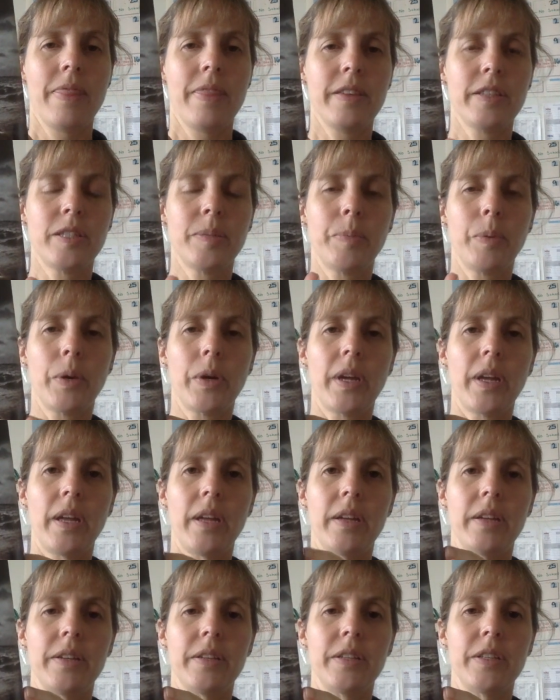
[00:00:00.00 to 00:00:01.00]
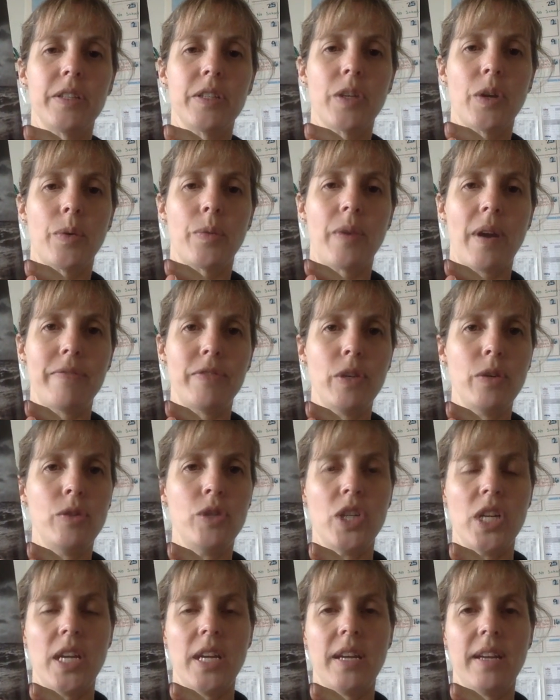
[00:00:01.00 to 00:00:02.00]
This book is
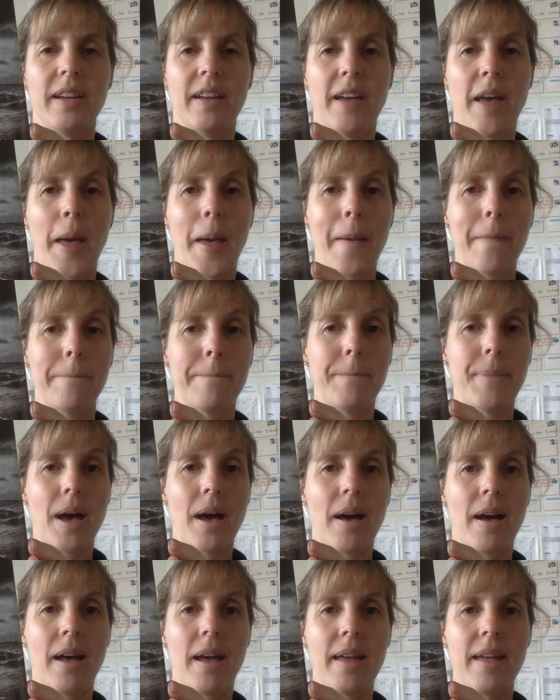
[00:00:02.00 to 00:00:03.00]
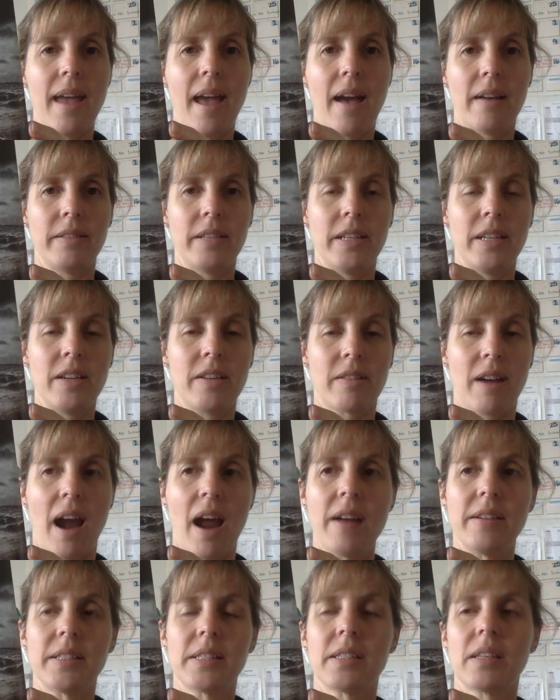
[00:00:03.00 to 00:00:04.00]
Refugee by Alan
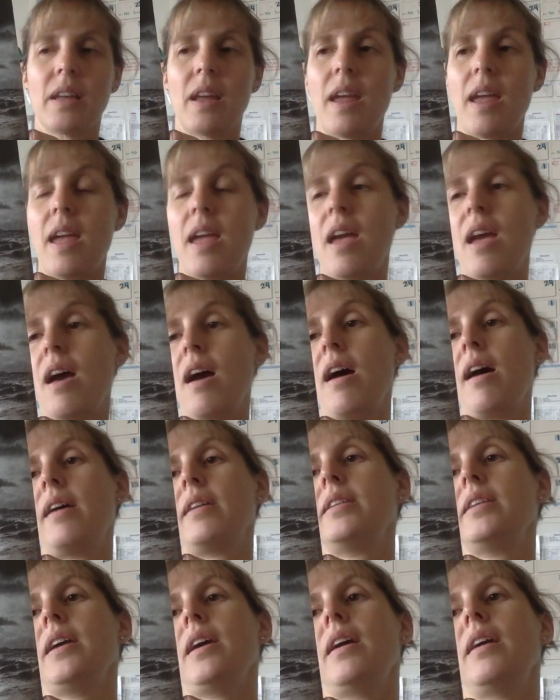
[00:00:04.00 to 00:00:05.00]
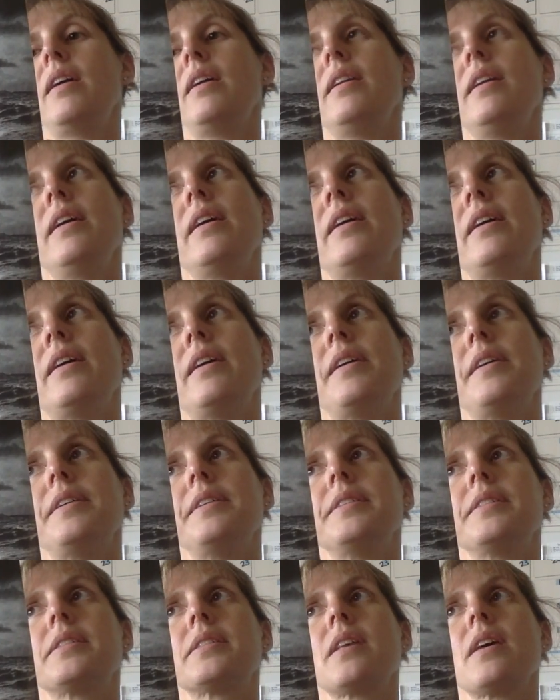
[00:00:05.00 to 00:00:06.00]
Gratz, and it
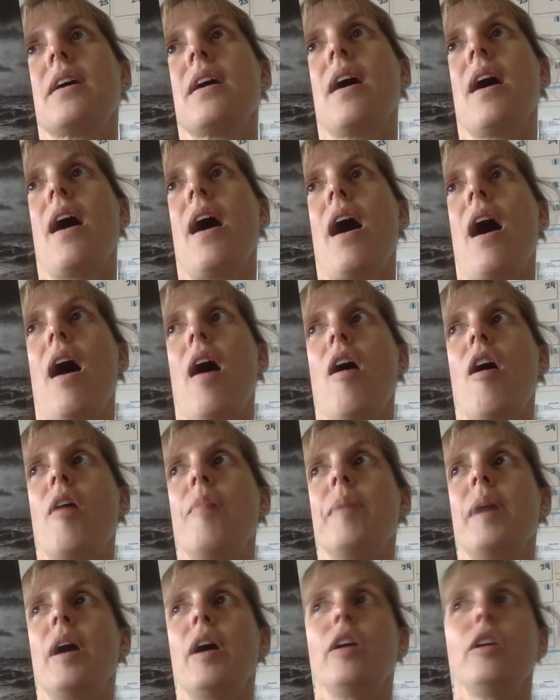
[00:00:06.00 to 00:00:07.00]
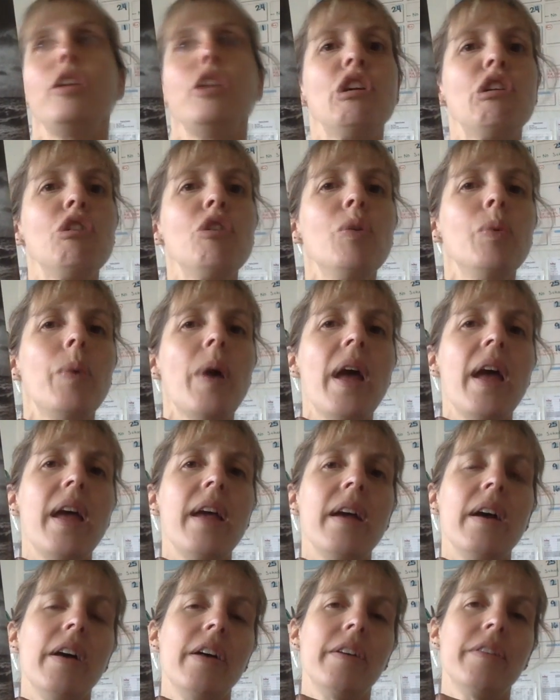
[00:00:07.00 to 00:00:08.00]
is a new
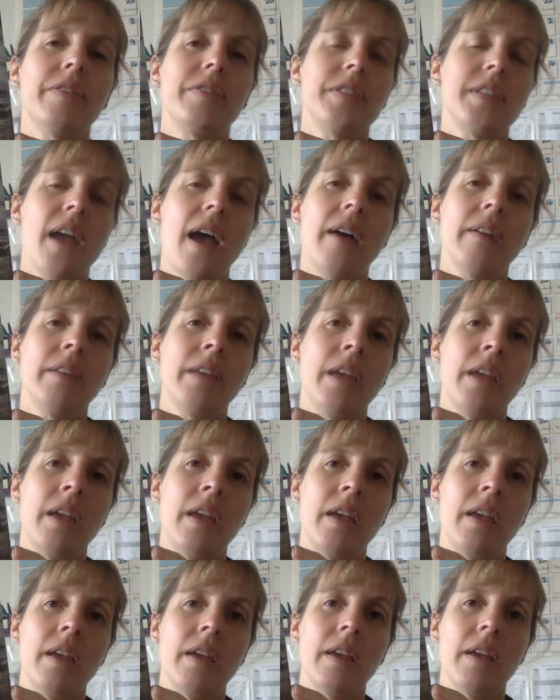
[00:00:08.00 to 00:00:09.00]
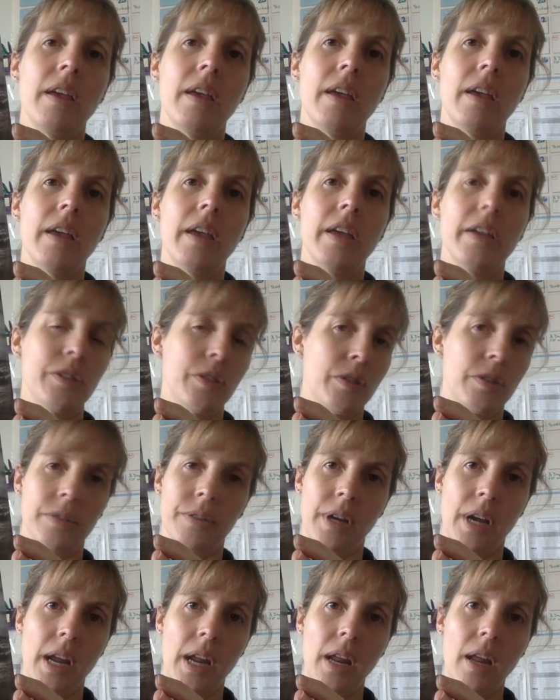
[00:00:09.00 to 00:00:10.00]
way of telling
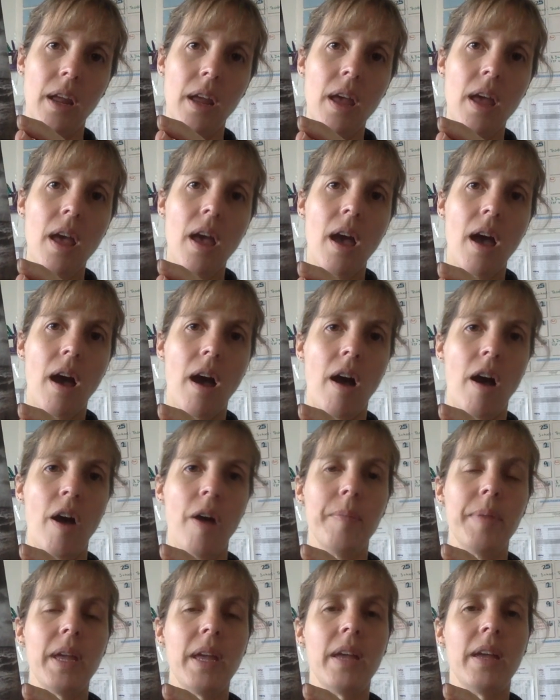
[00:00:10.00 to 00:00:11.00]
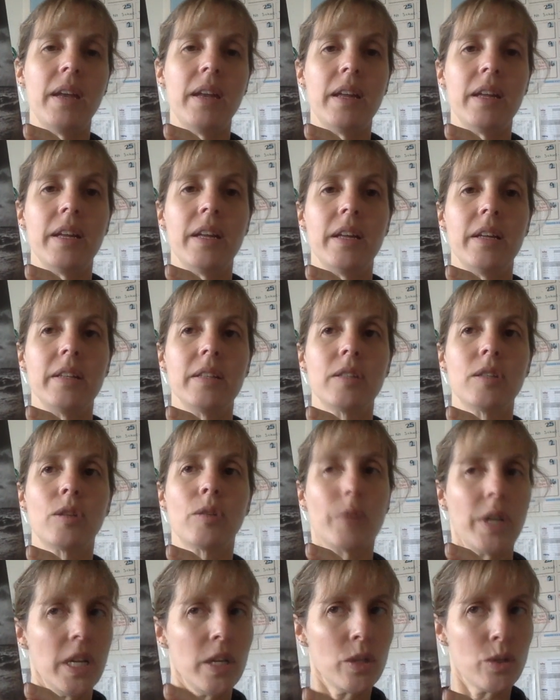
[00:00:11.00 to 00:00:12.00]
history. It is
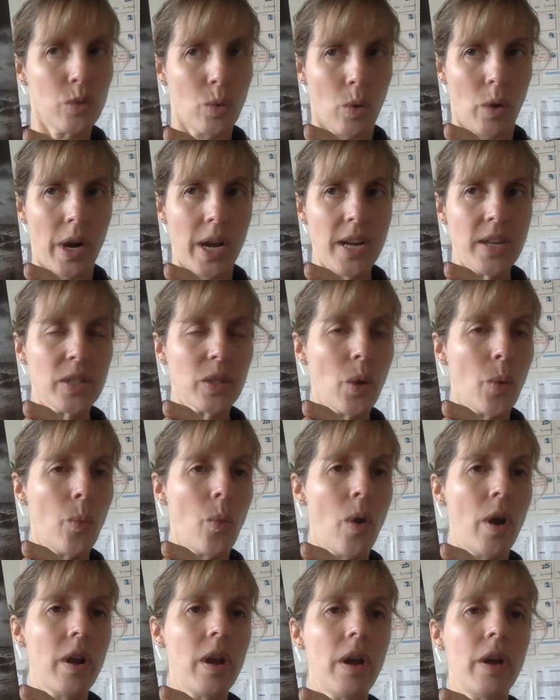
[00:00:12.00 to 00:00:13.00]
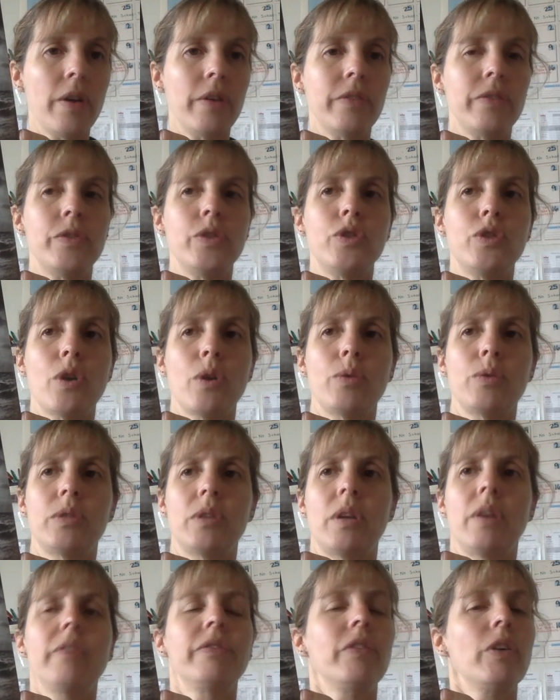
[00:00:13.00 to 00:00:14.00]
three stories, one of
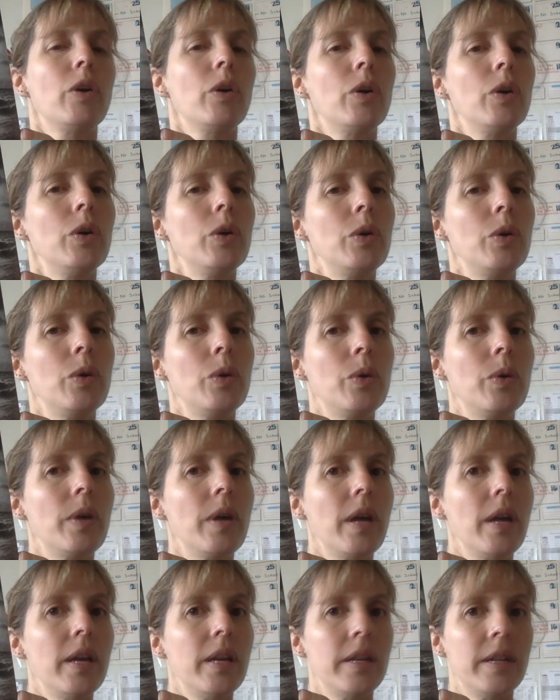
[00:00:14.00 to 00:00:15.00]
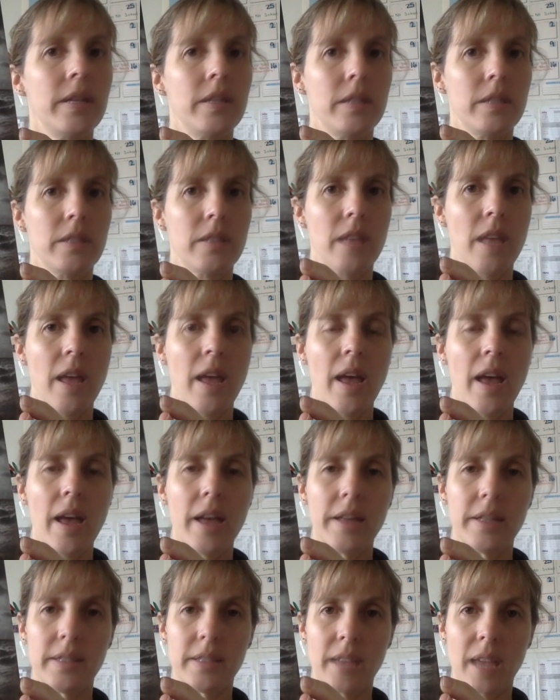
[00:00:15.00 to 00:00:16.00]
Joseph, who is
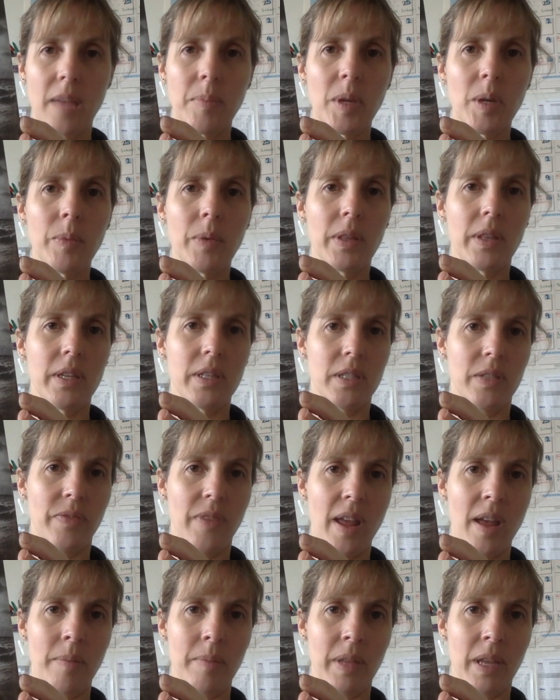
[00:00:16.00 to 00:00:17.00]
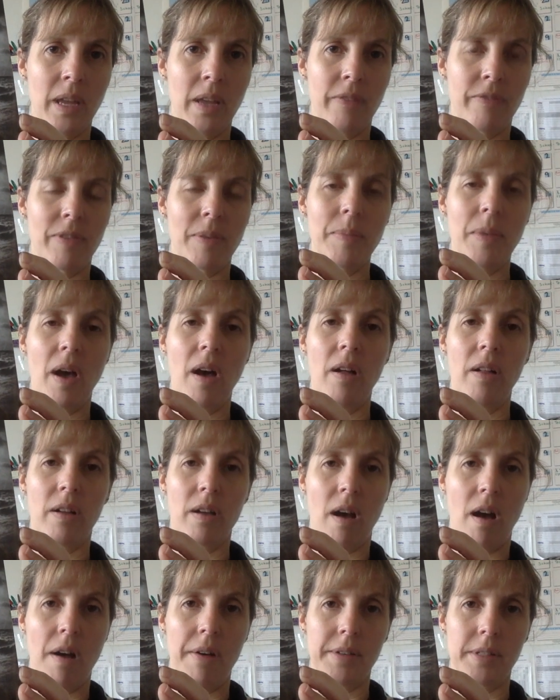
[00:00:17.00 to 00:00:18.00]
escaping with his family from the
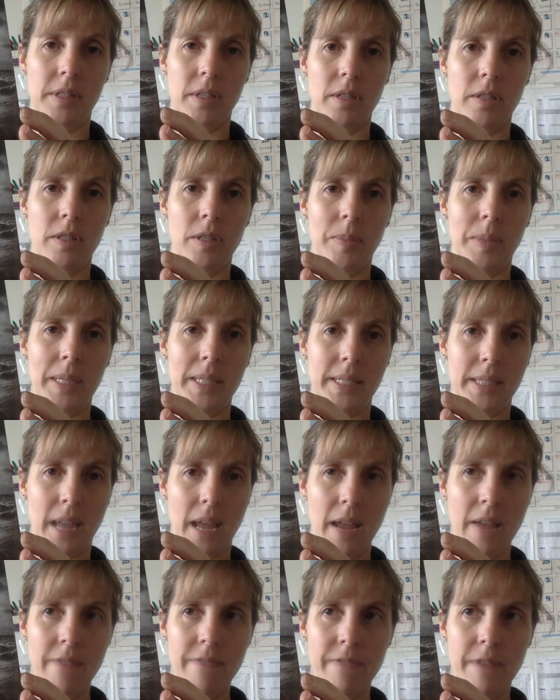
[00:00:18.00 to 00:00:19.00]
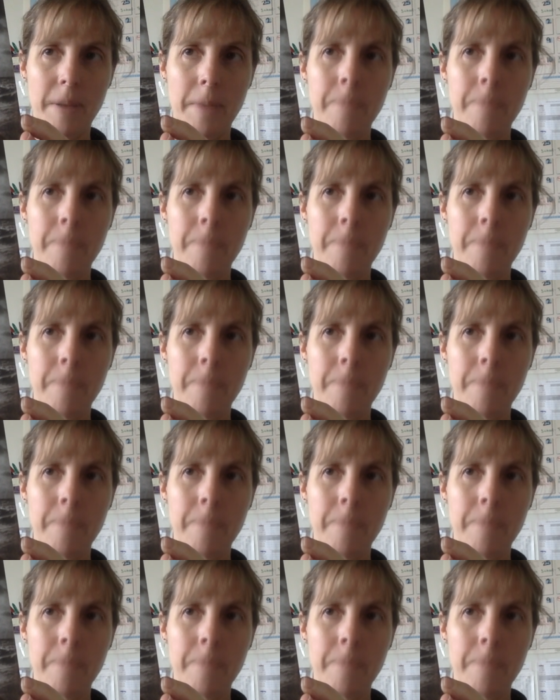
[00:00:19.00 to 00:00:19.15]
Holocaust to be safe.